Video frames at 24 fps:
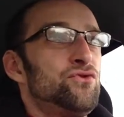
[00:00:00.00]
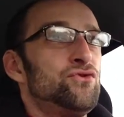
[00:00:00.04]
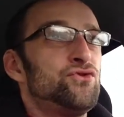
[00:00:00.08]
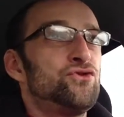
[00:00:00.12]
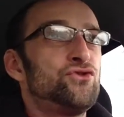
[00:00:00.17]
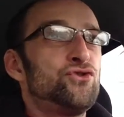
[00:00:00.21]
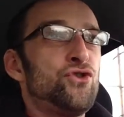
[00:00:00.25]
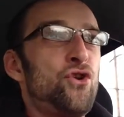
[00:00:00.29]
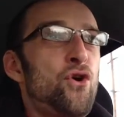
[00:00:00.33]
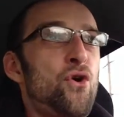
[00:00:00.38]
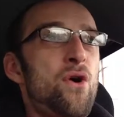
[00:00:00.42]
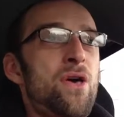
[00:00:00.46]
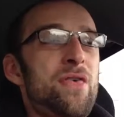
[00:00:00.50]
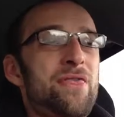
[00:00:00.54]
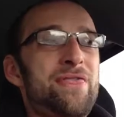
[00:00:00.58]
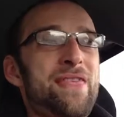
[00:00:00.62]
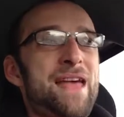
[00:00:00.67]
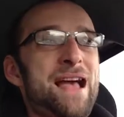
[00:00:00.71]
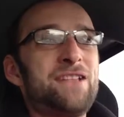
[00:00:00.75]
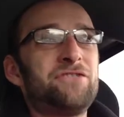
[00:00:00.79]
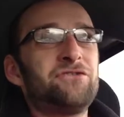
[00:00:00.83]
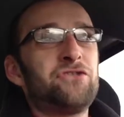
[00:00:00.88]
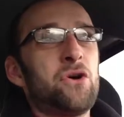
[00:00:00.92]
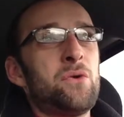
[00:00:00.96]
So
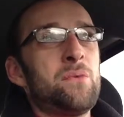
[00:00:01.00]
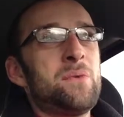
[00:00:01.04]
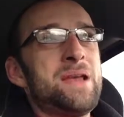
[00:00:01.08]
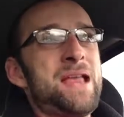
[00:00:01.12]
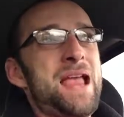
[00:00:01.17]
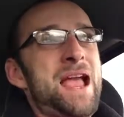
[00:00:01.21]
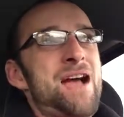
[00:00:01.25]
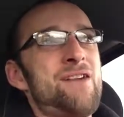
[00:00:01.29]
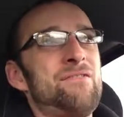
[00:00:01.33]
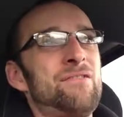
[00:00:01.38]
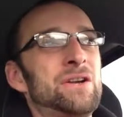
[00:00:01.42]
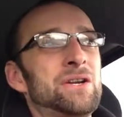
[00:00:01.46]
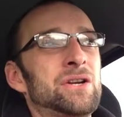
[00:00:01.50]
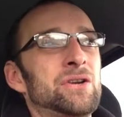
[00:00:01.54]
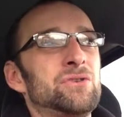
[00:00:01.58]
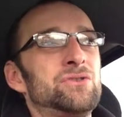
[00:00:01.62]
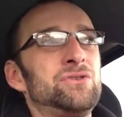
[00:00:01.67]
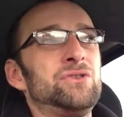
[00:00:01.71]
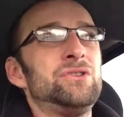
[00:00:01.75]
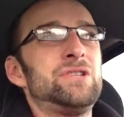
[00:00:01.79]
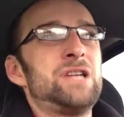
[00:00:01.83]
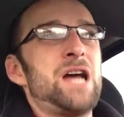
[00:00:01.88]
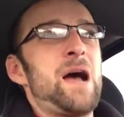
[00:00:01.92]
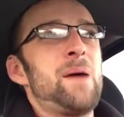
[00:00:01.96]
that's all we have on those
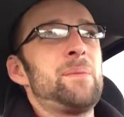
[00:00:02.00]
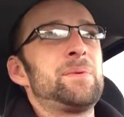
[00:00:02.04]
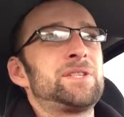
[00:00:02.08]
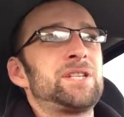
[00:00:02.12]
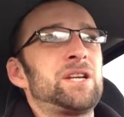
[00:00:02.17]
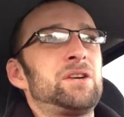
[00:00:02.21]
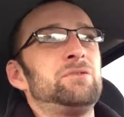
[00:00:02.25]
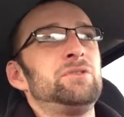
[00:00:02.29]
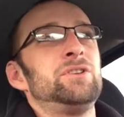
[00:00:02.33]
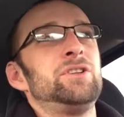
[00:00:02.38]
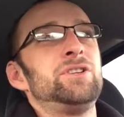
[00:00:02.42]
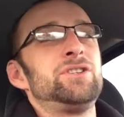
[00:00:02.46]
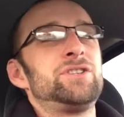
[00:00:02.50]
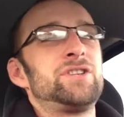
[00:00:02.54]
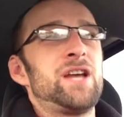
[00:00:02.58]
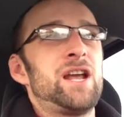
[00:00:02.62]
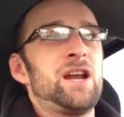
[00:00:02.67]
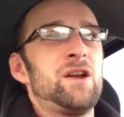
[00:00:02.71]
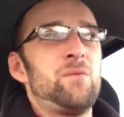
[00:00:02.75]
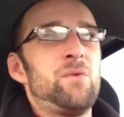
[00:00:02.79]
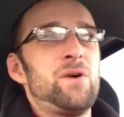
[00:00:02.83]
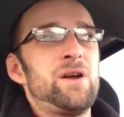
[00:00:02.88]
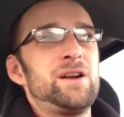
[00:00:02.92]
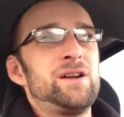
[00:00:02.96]
two topics. I really just
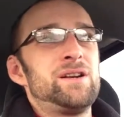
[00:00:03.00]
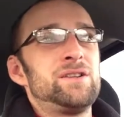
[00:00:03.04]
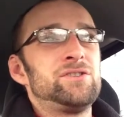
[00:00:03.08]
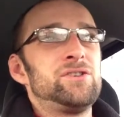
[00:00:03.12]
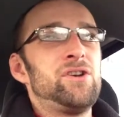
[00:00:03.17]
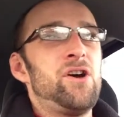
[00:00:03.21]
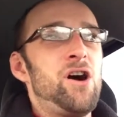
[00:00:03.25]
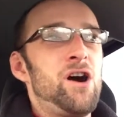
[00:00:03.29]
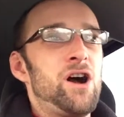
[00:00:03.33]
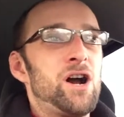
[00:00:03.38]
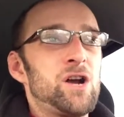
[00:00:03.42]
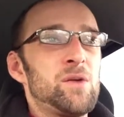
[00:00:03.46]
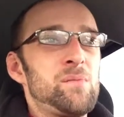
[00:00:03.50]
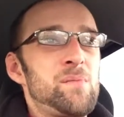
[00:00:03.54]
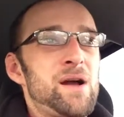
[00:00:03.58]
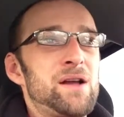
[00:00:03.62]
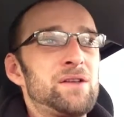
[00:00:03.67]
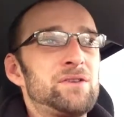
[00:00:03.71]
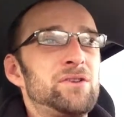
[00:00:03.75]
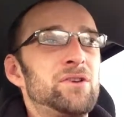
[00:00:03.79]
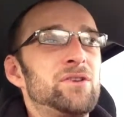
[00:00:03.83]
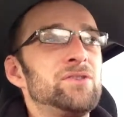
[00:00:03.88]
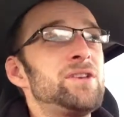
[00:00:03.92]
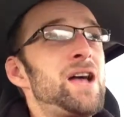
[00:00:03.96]
kind of wanted to talk
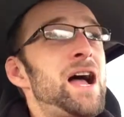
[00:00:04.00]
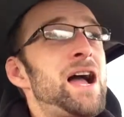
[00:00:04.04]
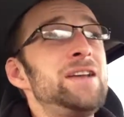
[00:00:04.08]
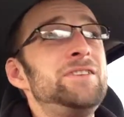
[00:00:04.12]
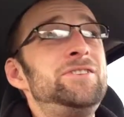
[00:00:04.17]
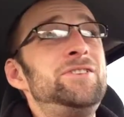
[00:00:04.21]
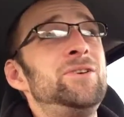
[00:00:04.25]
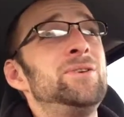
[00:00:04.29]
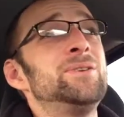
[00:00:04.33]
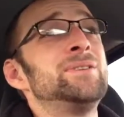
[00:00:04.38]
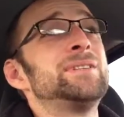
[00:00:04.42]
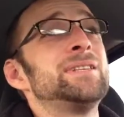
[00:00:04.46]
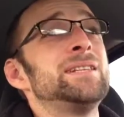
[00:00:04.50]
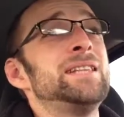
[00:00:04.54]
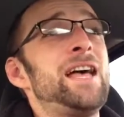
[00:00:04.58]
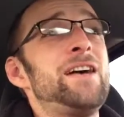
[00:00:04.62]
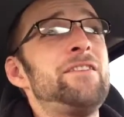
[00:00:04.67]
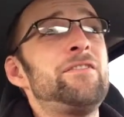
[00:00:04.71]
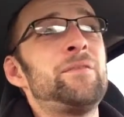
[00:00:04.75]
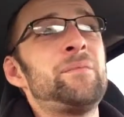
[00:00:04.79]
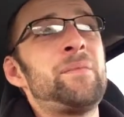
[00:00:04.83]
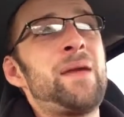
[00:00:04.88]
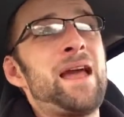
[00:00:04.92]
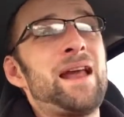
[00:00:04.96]
about those. iTunes
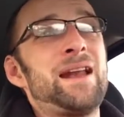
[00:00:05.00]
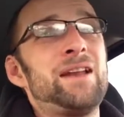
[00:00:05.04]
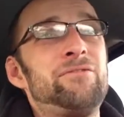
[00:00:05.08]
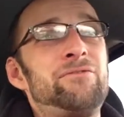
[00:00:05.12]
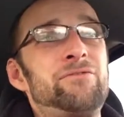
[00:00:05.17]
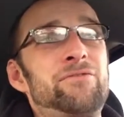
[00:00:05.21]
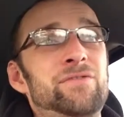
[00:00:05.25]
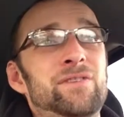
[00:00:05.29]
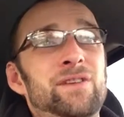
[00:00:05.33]
11, man.